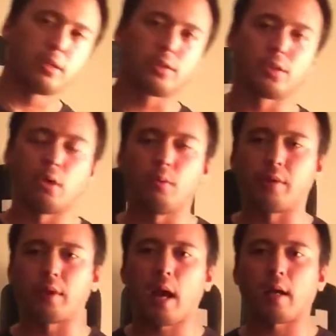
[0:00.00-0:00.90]
so
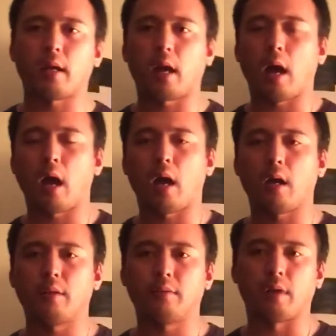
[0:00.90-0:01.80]
with that,
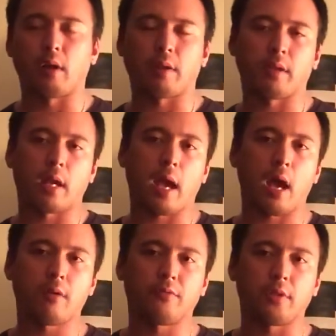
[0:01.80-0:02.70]
they
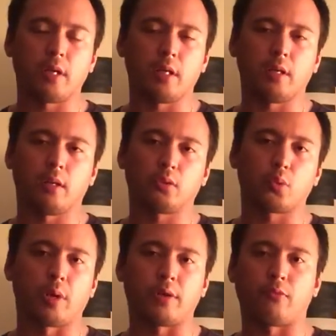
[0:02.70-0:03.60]
have the
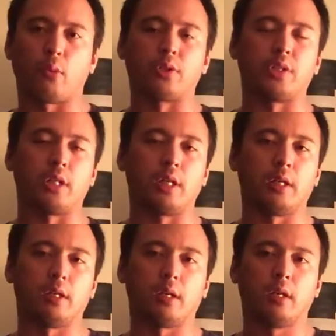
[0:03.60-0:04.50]

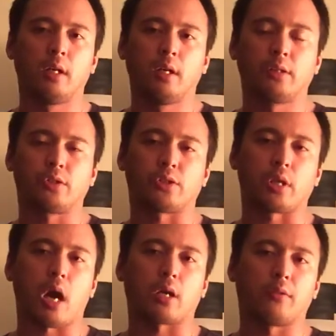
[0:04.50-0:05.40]
2014
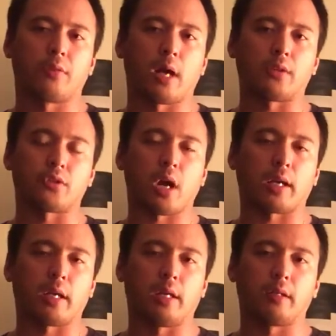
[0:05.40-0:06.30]
stock of that
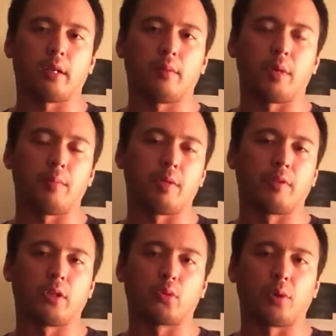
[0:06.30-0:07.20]
jacket, and maybe
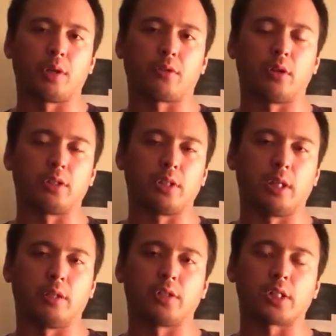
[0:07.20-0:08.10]
even the
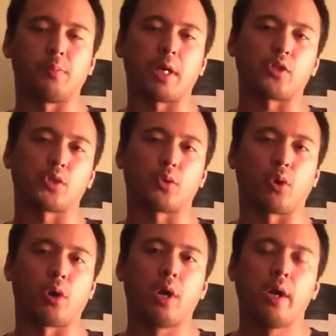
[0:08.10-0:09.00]
2013. Just make
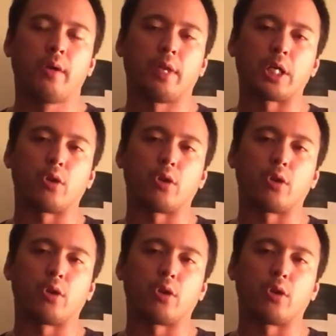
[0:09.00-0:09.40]
sure that